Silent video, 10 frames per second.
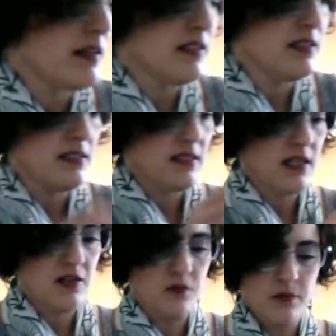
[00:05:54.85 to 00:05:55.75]
this is
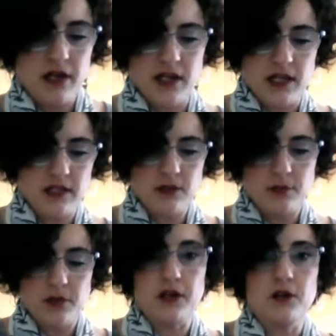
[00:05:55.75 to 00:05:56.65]
kind of my next
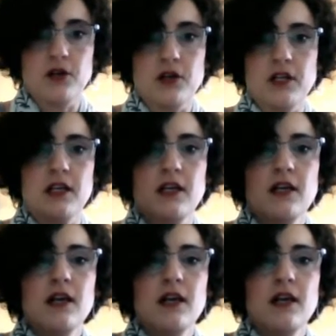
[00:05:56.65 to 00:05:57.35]
priority,